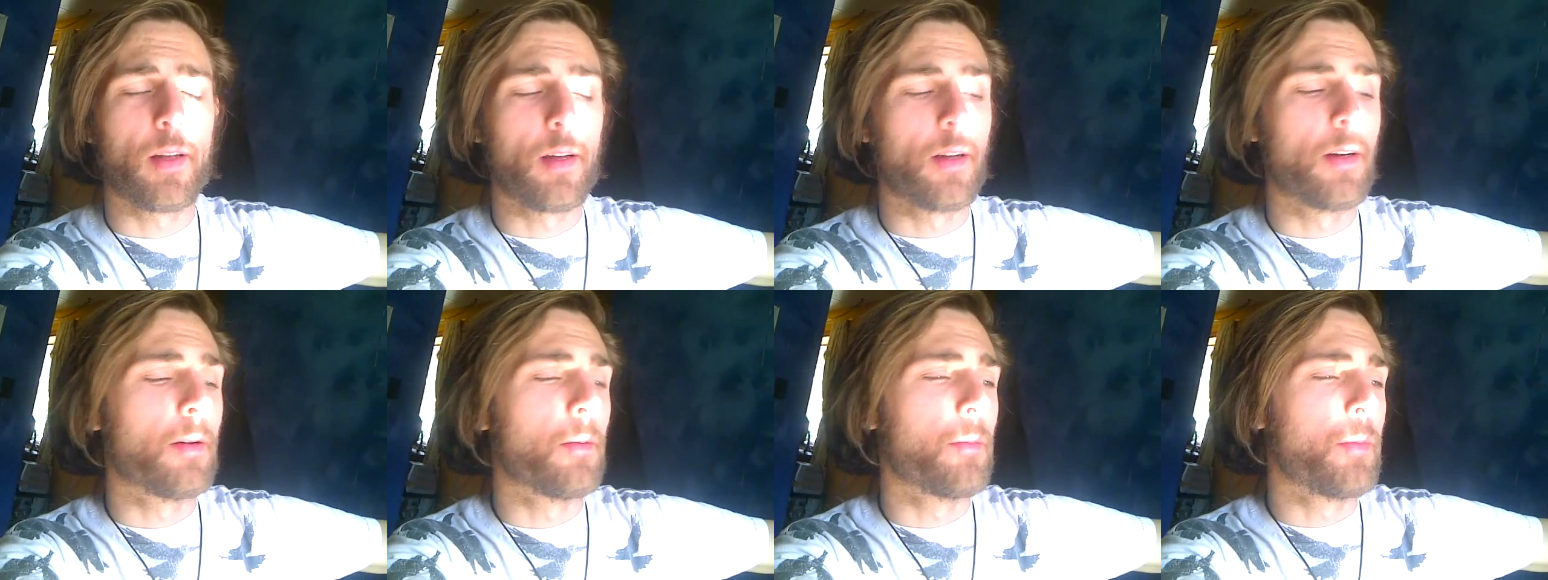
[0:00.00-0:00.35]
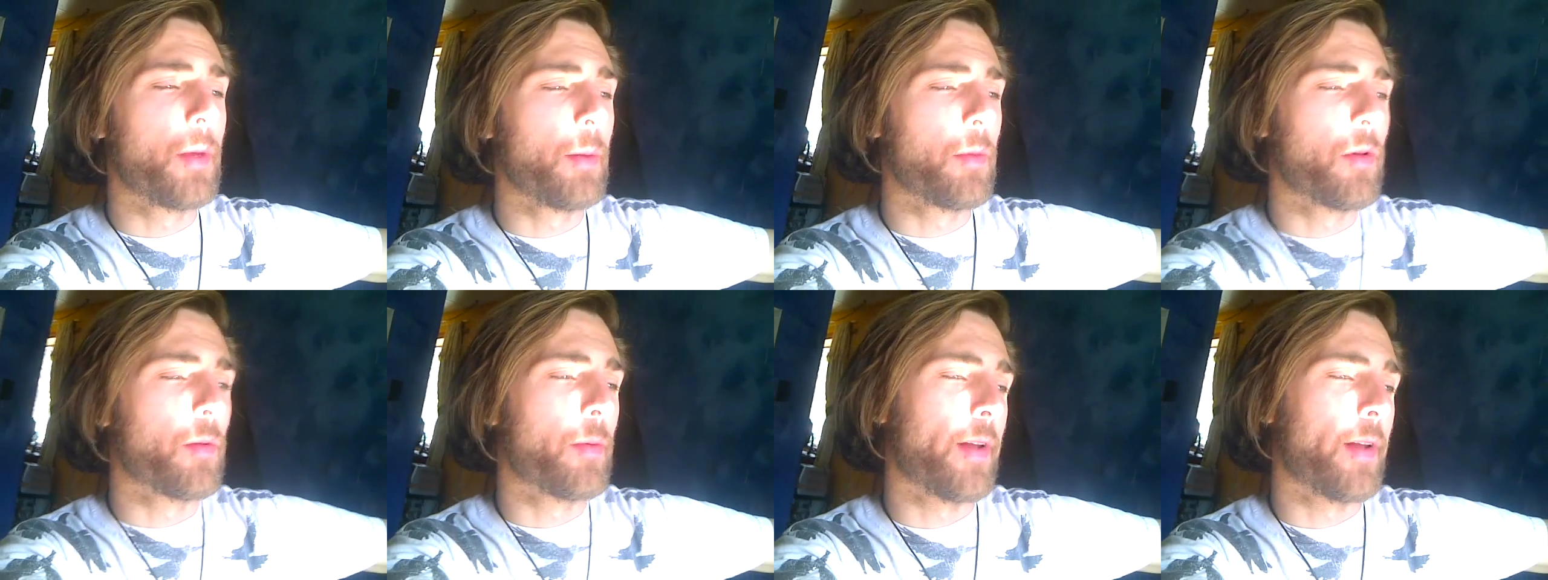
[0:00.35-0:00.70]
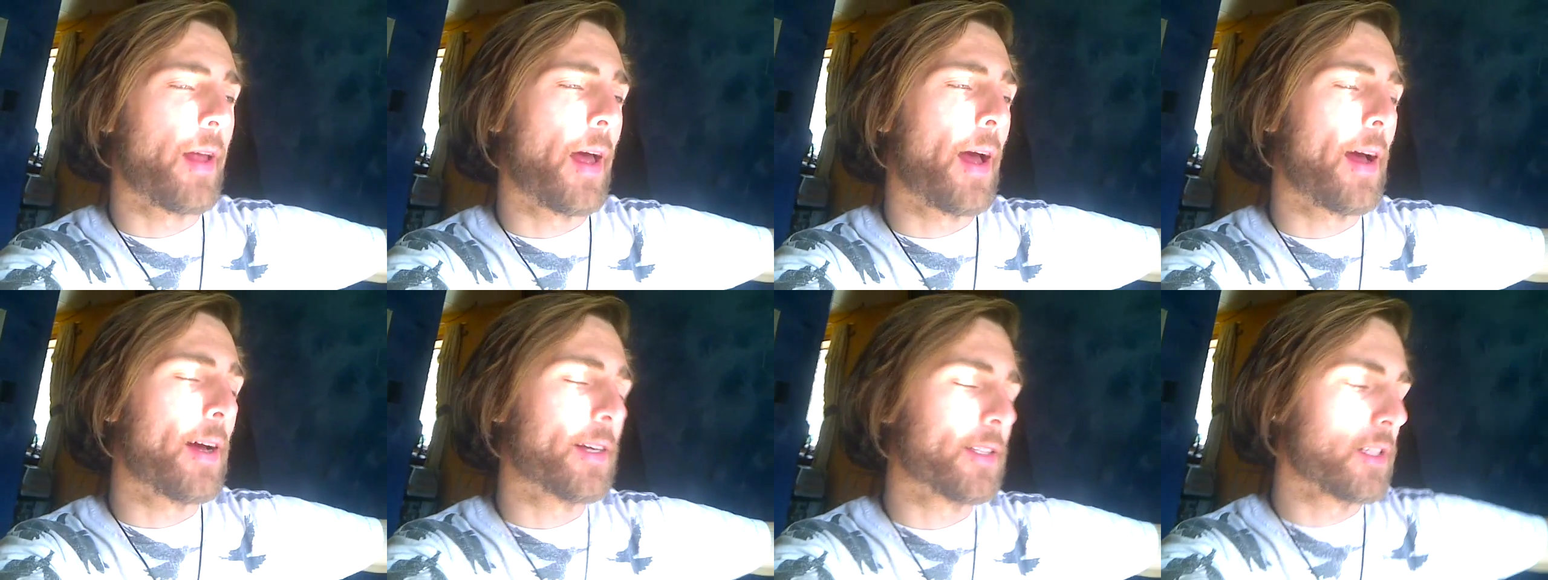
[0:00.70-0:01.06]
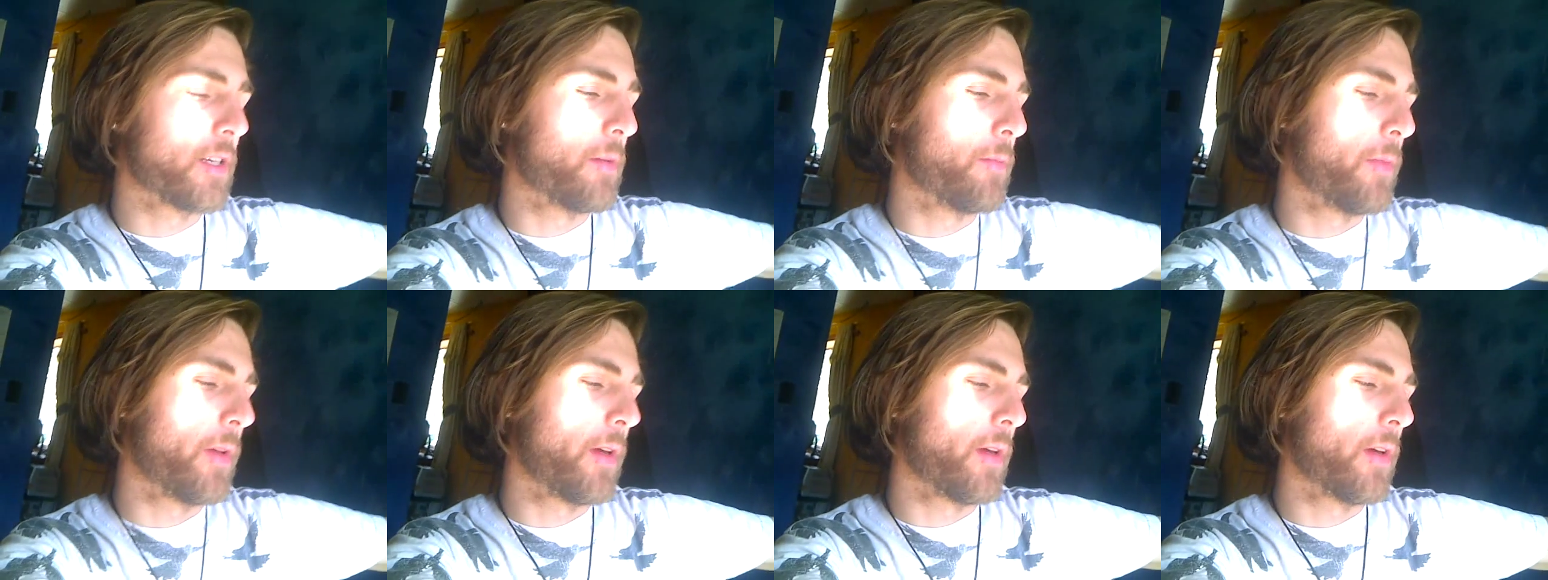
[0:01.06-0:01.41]
Um, people have been
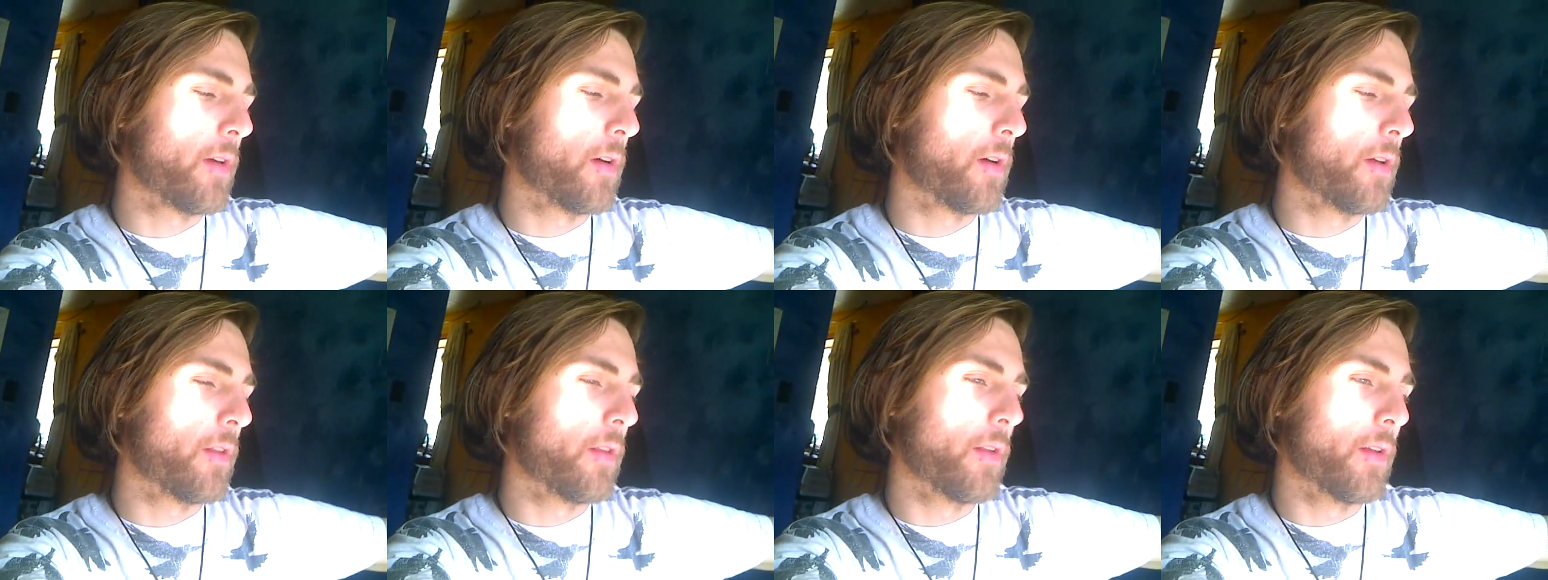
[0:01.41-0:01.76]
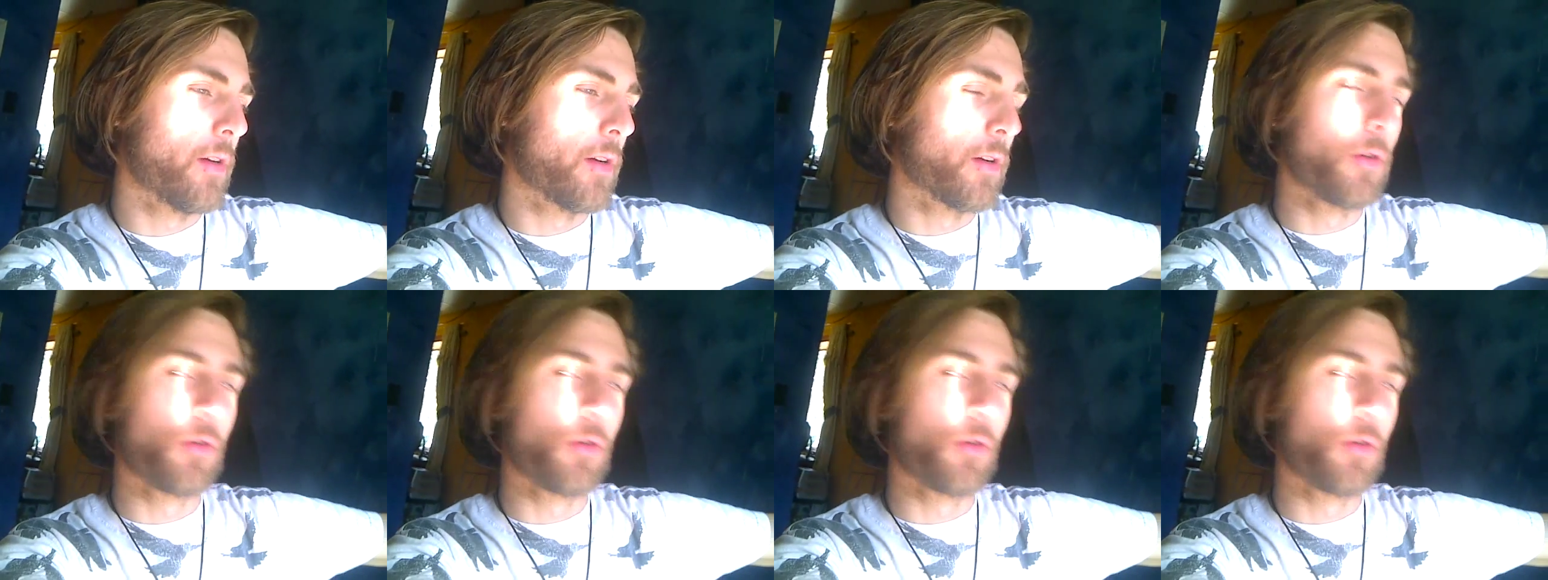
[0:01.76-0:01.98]
asking me on the